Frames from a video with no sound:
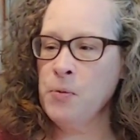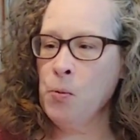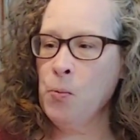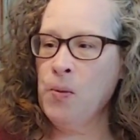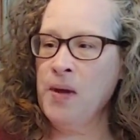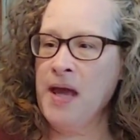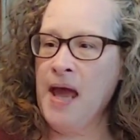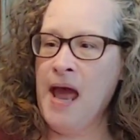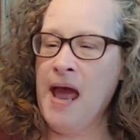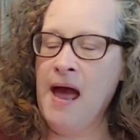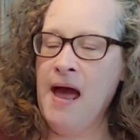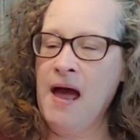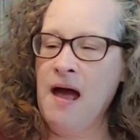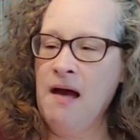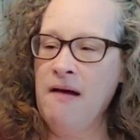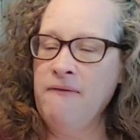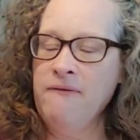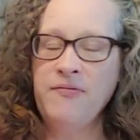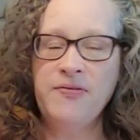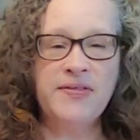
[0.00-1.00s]
We
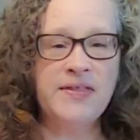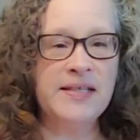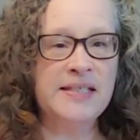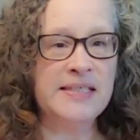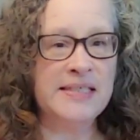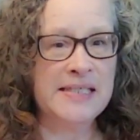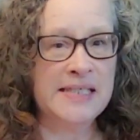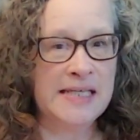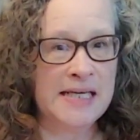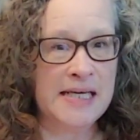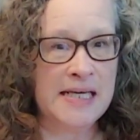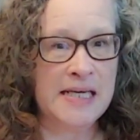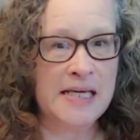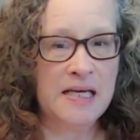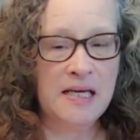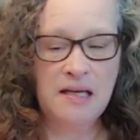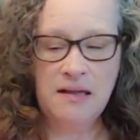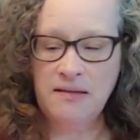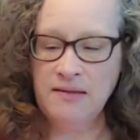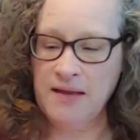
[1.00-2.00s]
have the
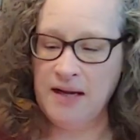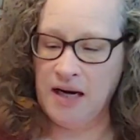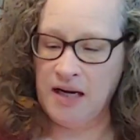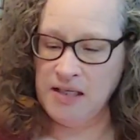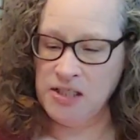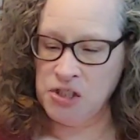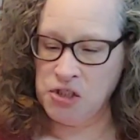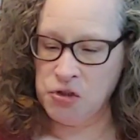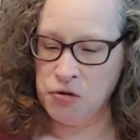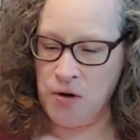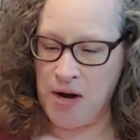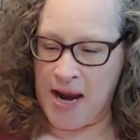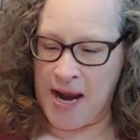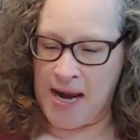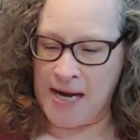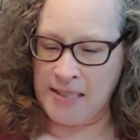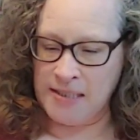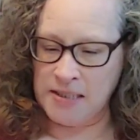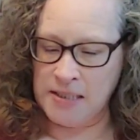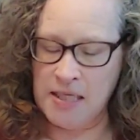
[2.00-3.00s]
tea that I
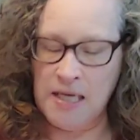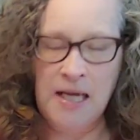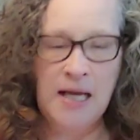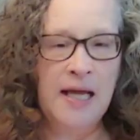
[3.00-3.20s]
strained.